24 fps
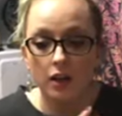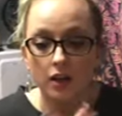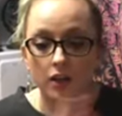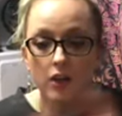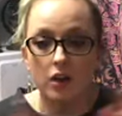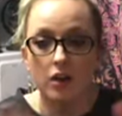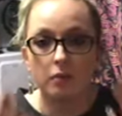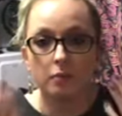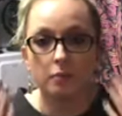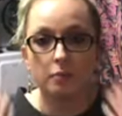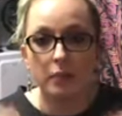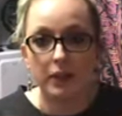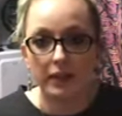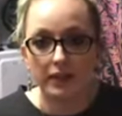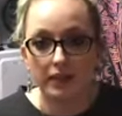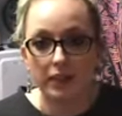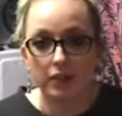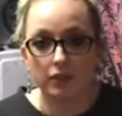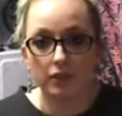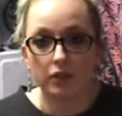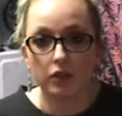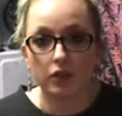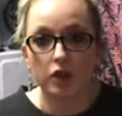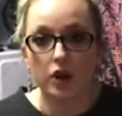Not
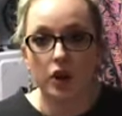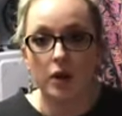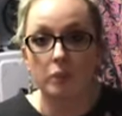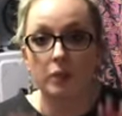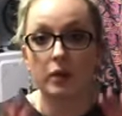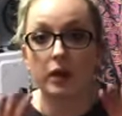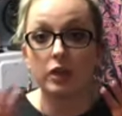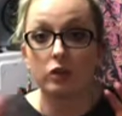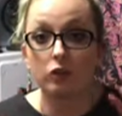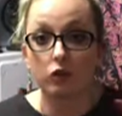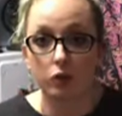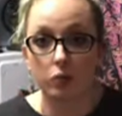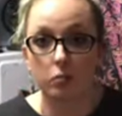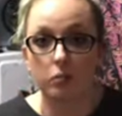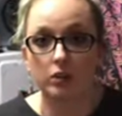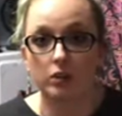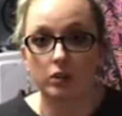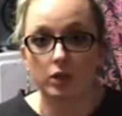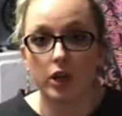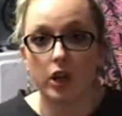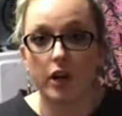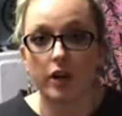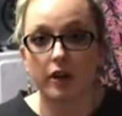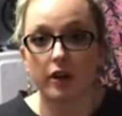myself in drag, but like
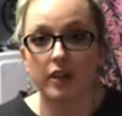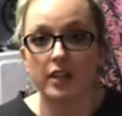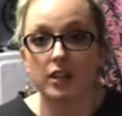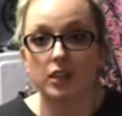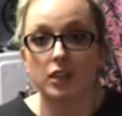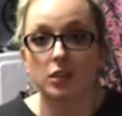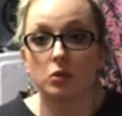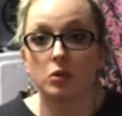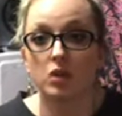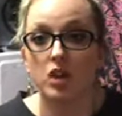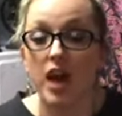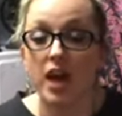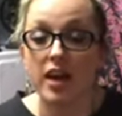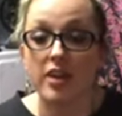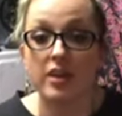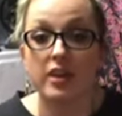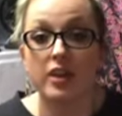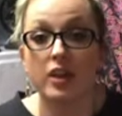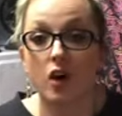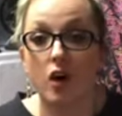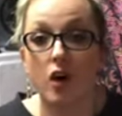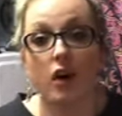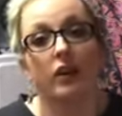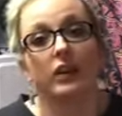RuPaul's Drag Race, which I
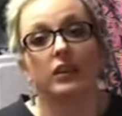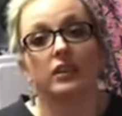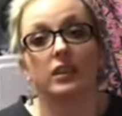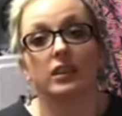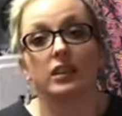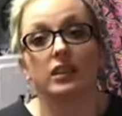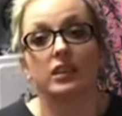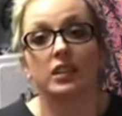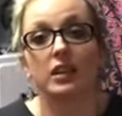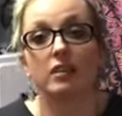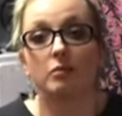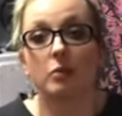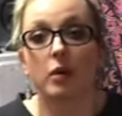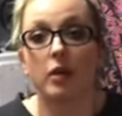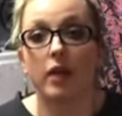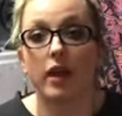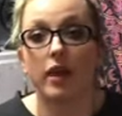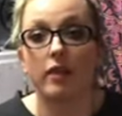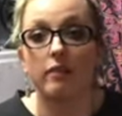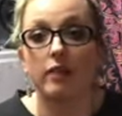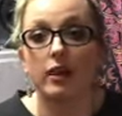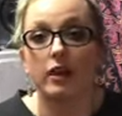think honestly saved my life.